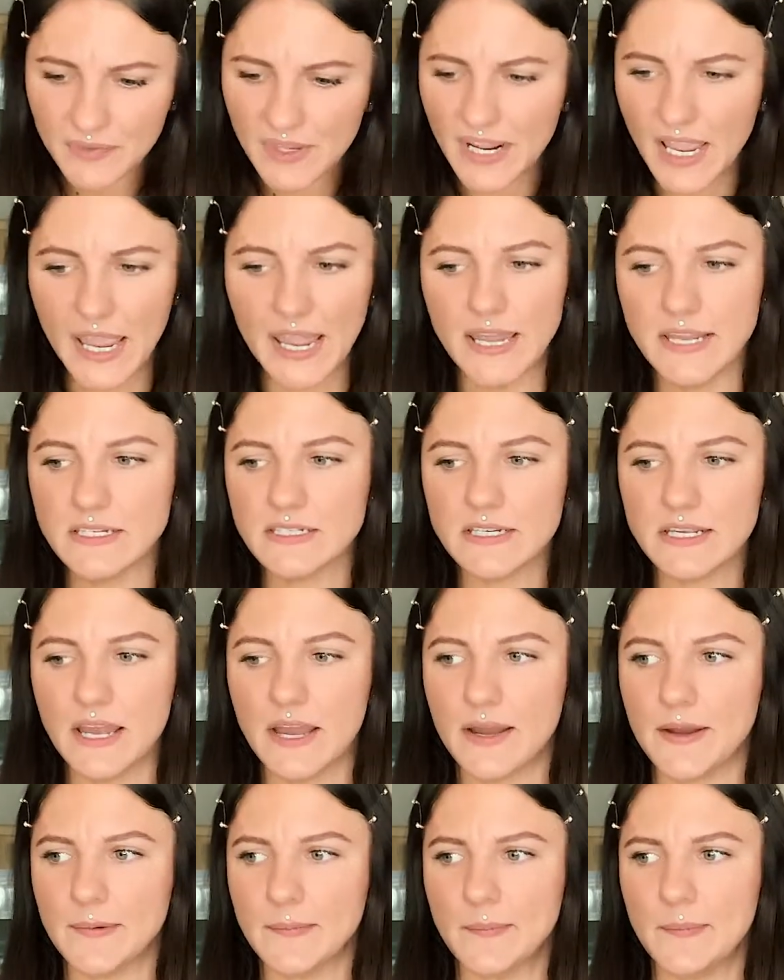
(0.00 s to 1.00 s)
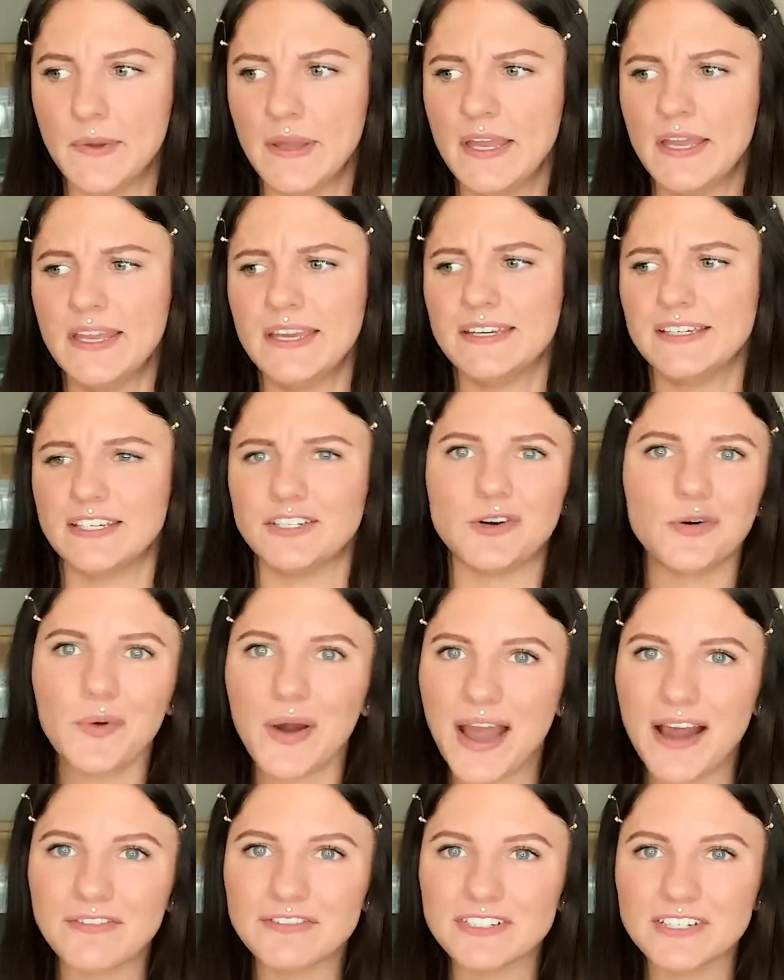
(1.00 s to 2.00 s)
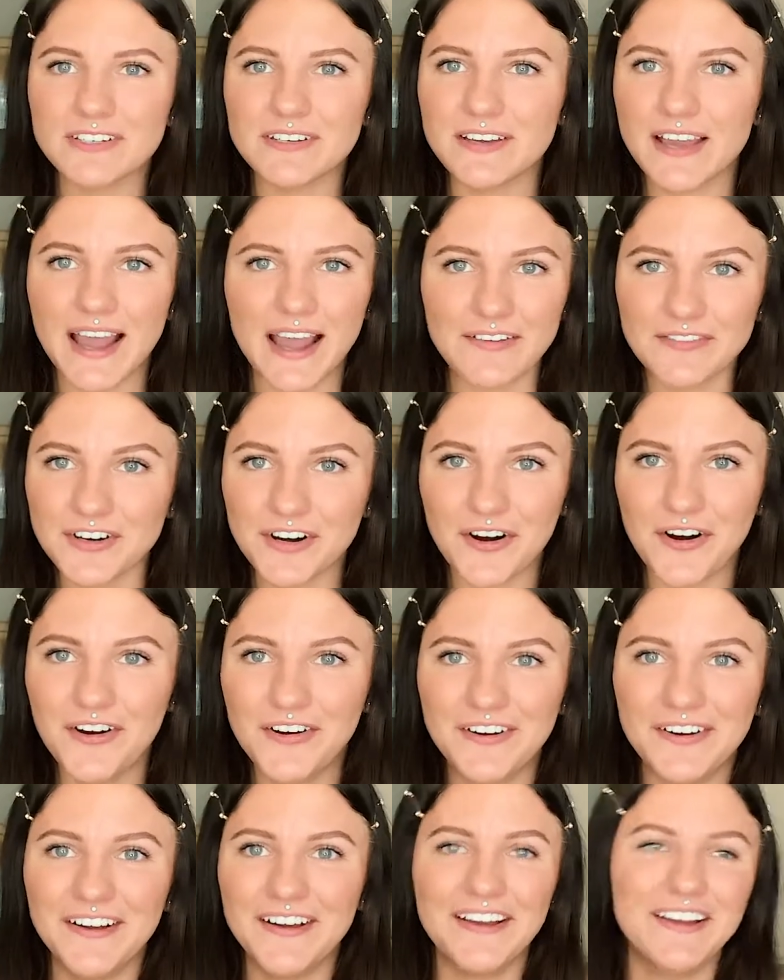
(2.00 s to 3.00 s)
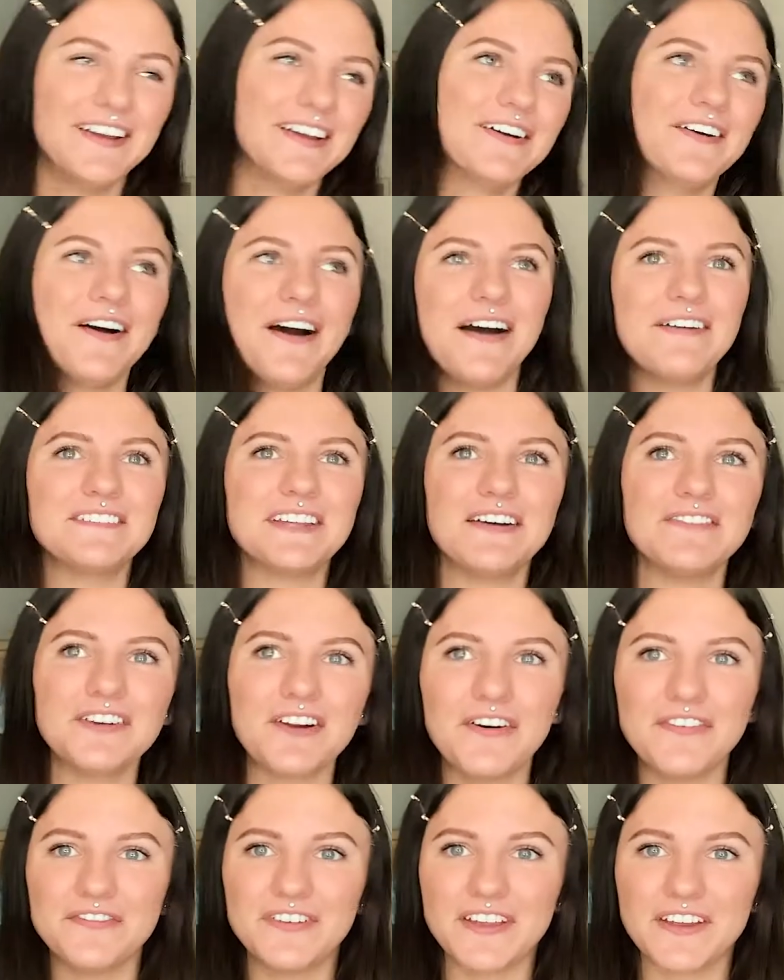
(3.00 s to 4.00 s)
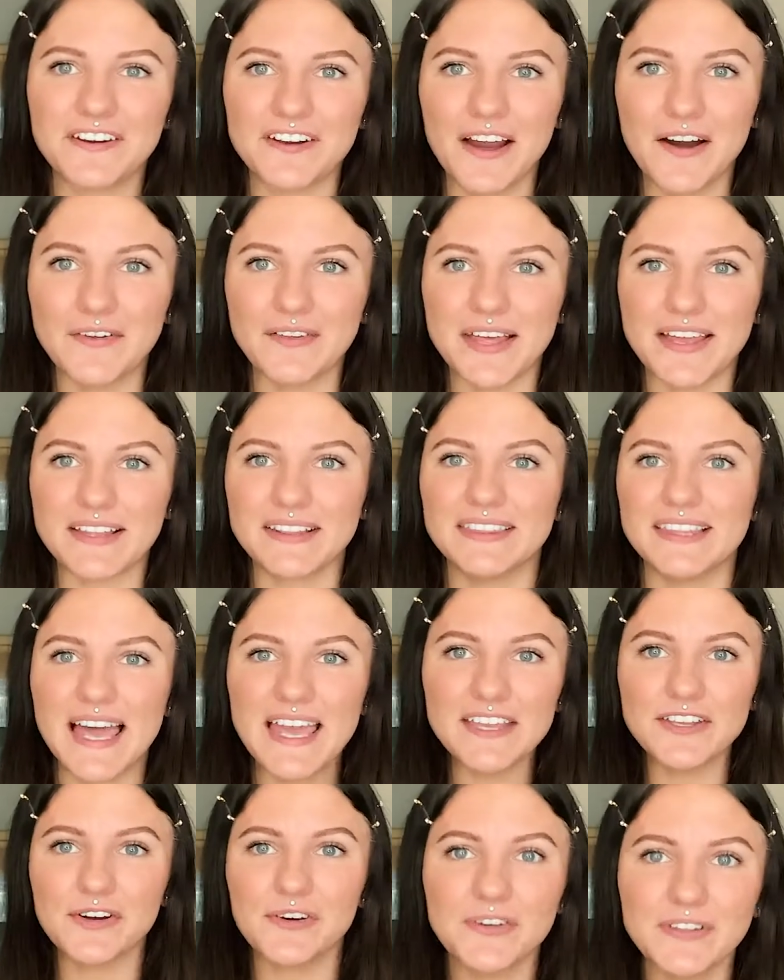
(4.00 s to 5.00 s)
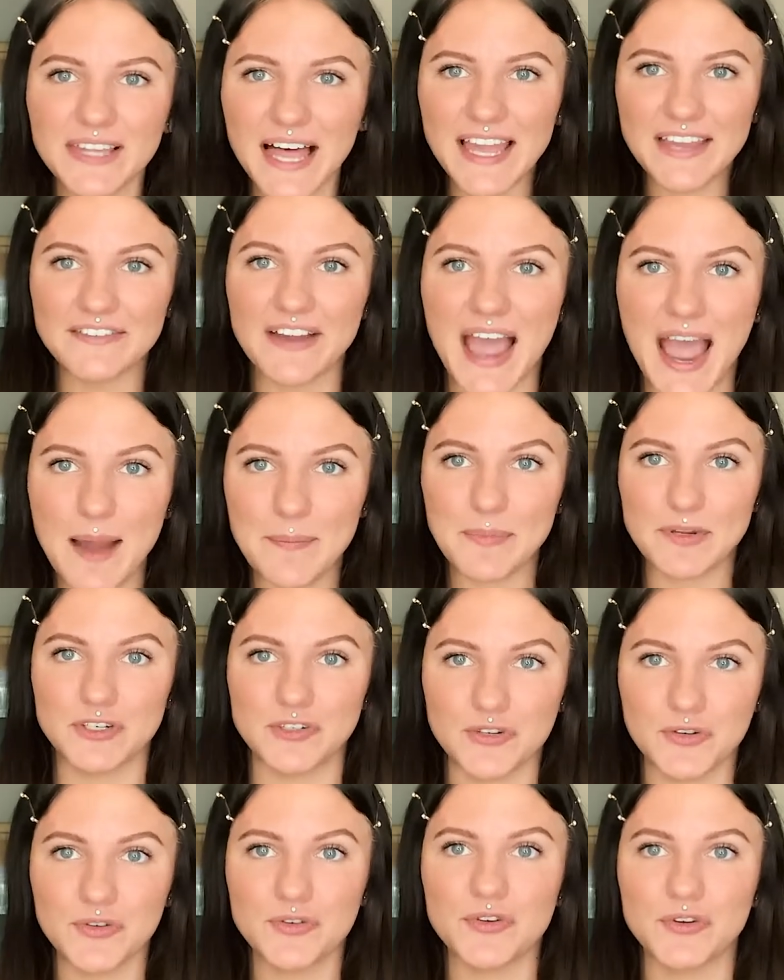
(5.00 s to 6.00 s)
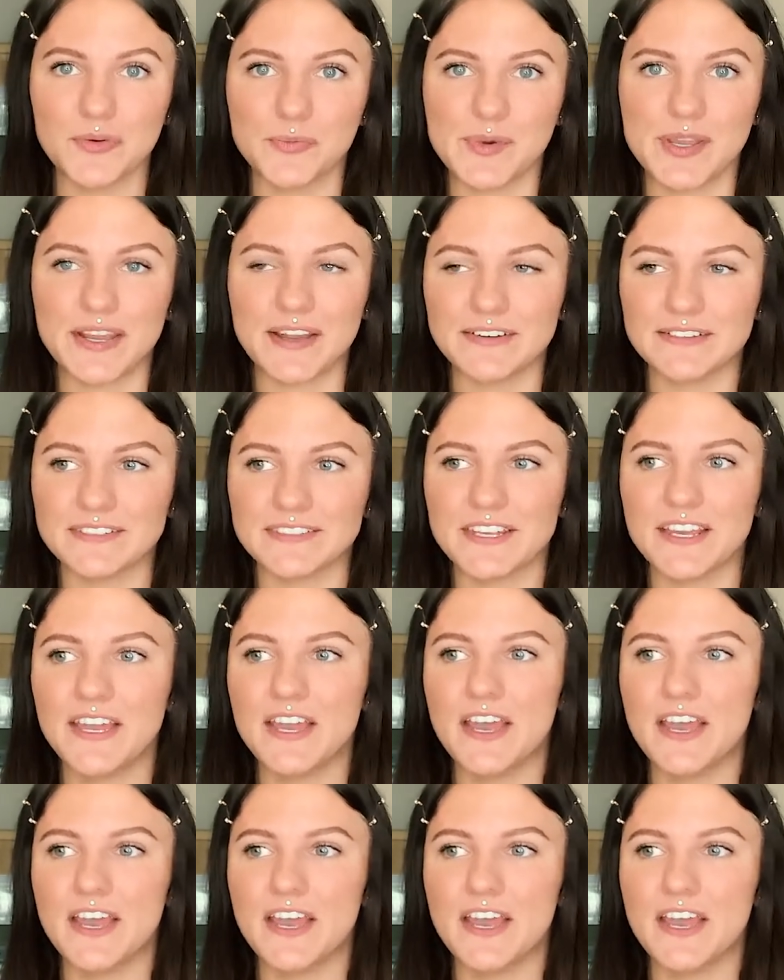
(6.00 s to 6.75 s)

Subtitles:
And you don't have to have it all figured out. Like let your life happen to you because